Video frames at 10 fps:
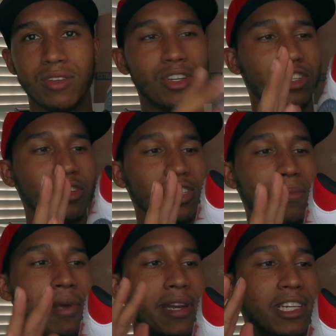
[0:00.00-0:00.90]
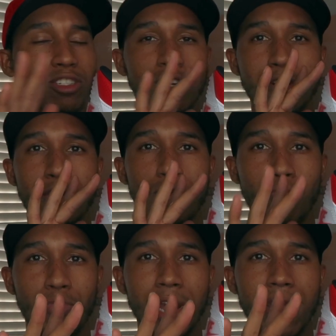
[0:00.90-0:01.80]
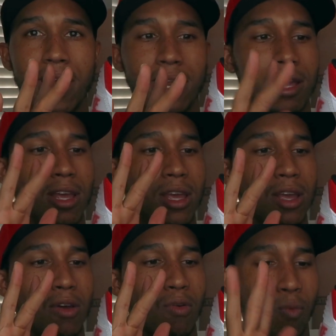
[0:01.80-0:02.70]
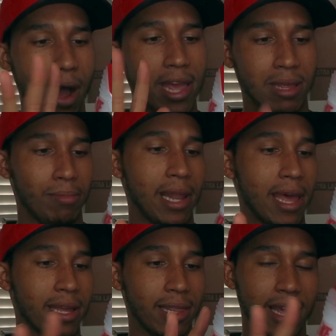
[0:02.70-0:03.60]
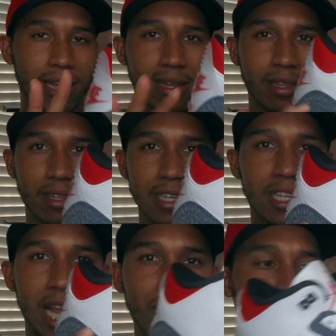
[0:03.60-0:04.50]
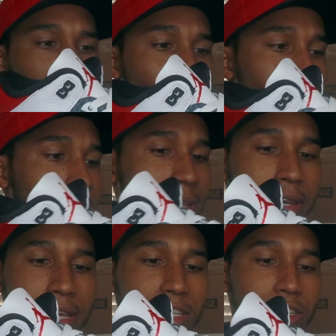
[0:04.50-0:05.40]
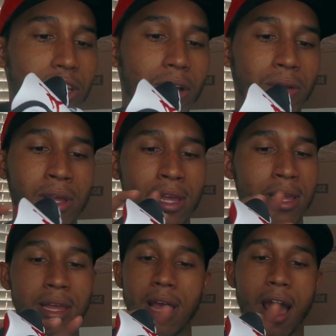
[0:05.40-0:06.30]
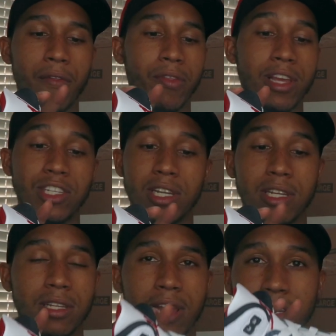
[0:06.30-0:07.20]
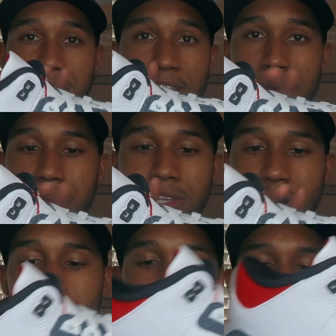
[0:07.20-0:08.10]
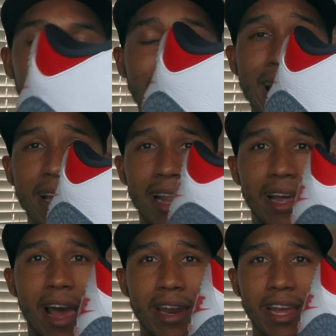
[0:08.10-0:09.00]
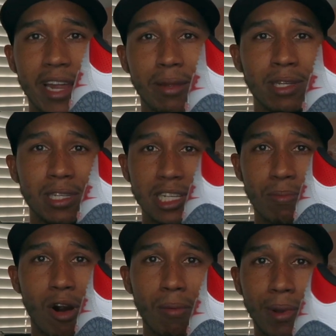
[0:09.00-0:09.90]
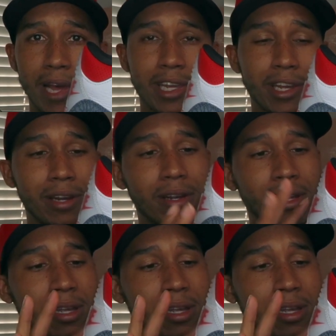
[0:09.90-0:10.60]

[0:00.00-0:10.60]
So the shoe should have been just red, white, and black. Like, this elephant print needs to go. They should have kept this all black, like how they got this part black here.